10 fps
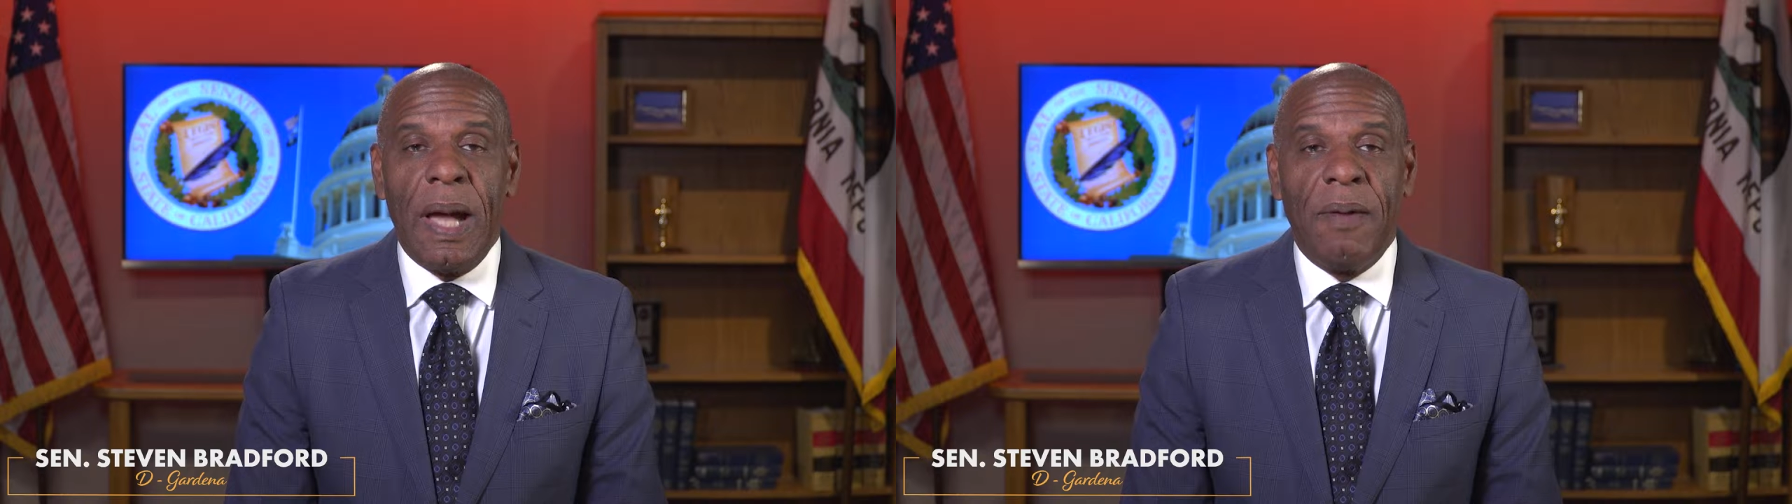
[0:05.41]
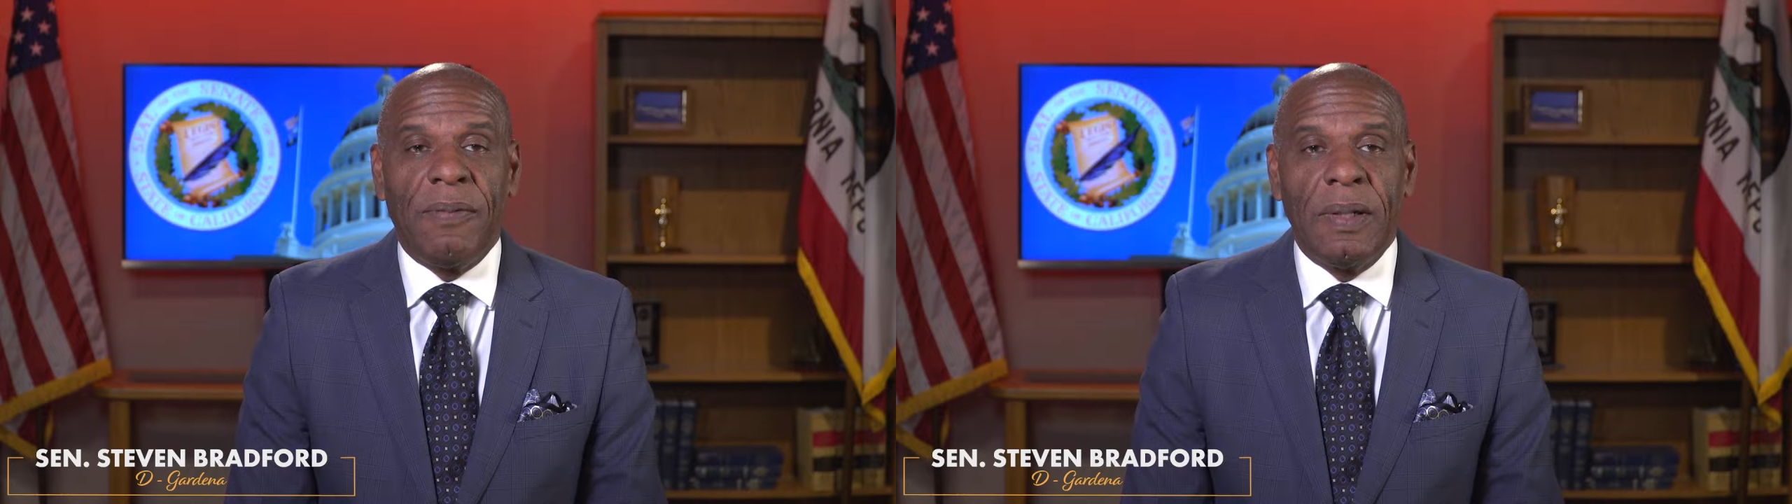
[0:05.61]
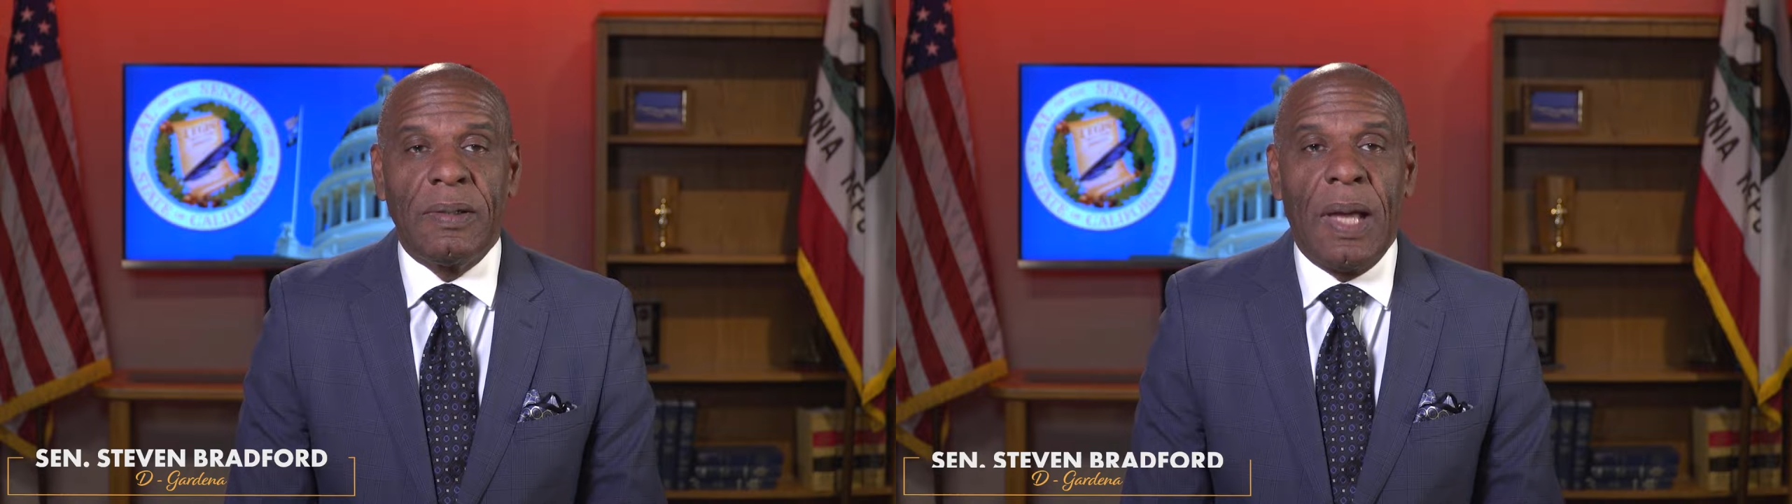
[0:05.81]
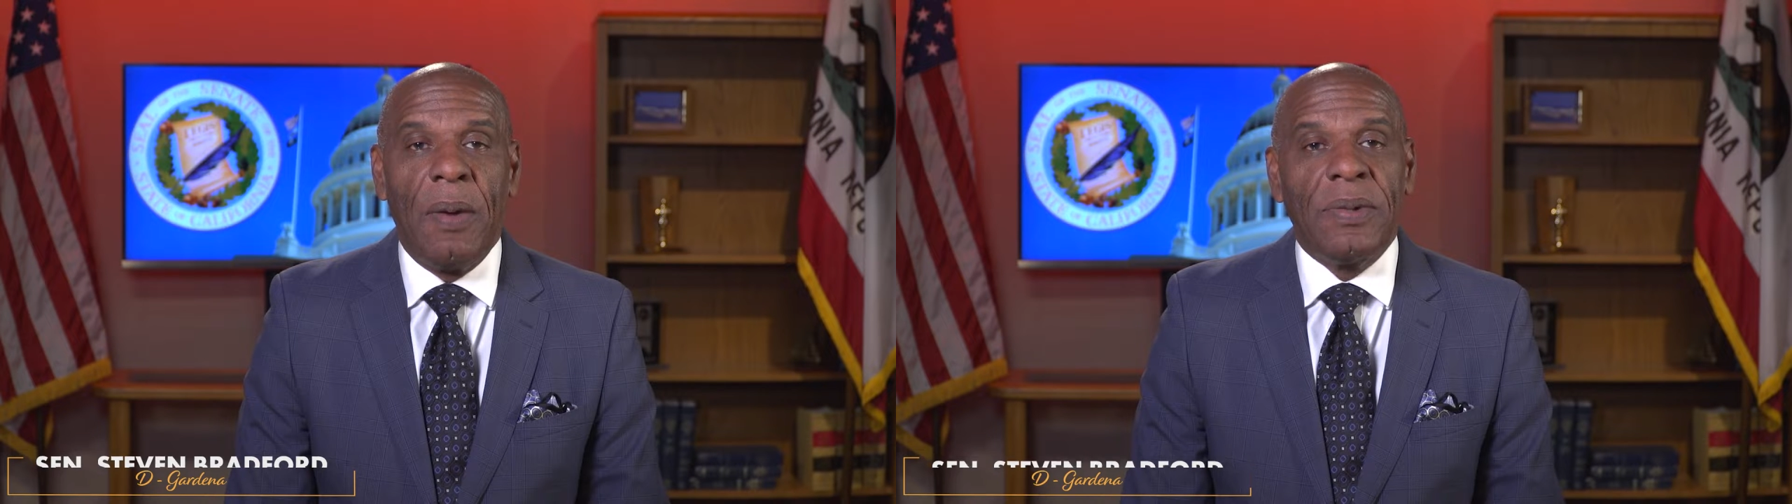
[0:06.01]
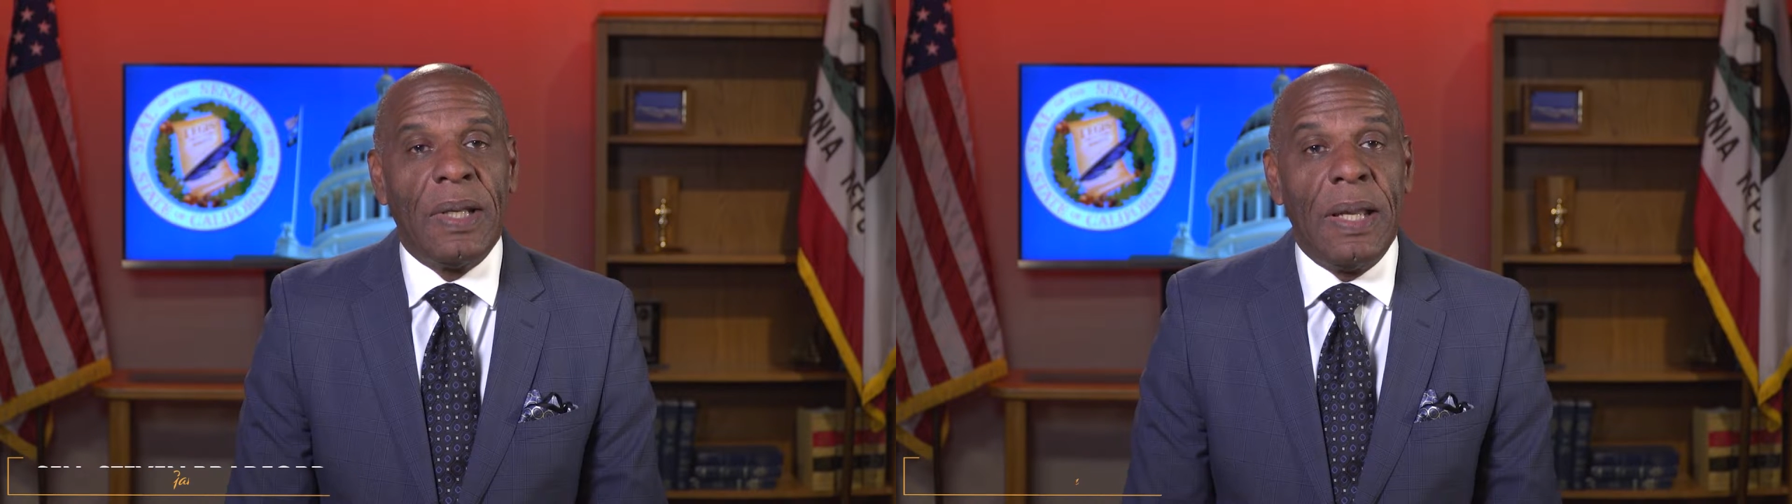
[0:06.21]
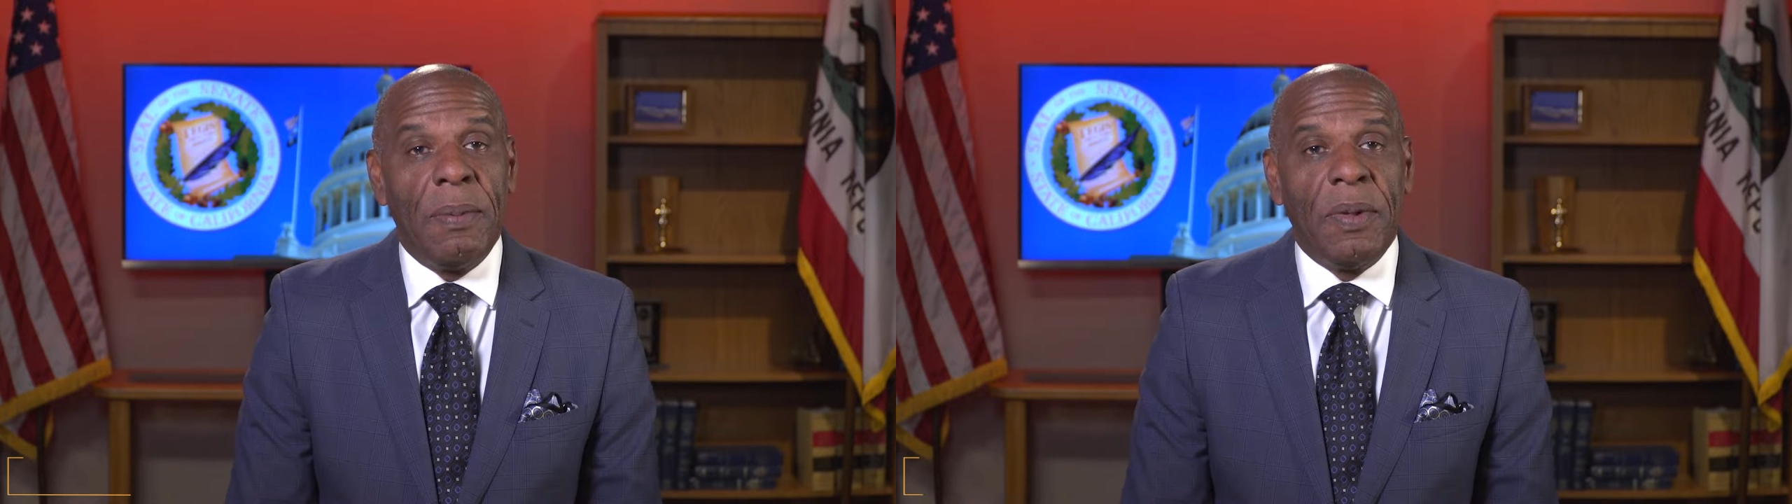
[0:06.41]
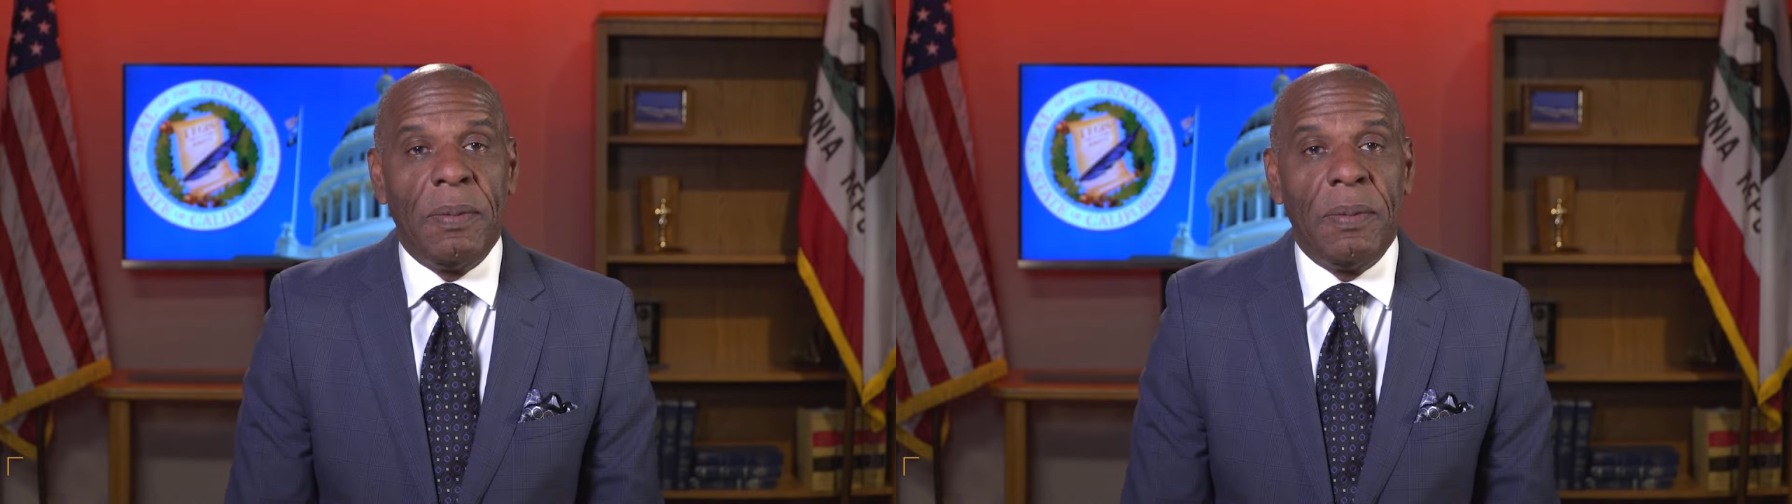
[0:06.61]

conflicts, I was unable